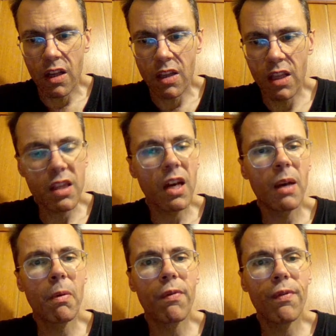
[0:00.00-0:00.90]
the
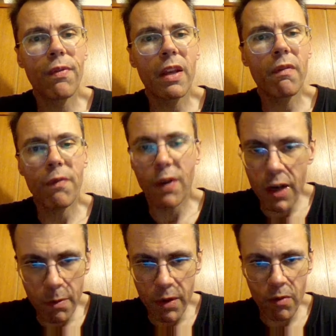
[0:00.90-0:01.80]
type of
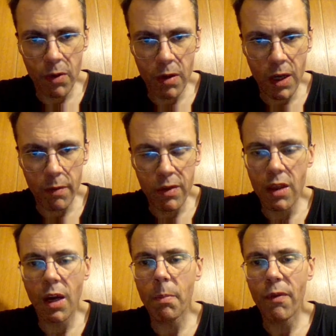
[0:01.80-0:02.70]
environment we have. The
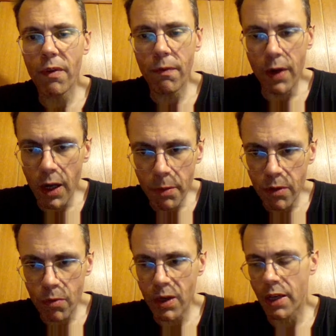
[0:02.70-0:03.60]
type of
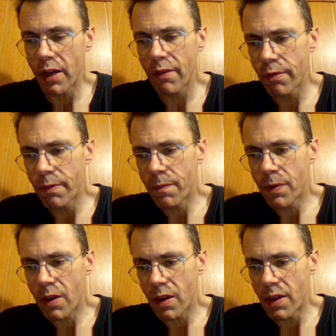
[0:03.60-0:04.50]
environment we have
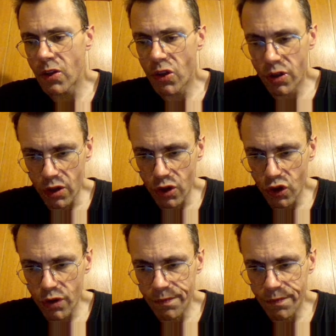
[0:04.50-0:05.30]
is such.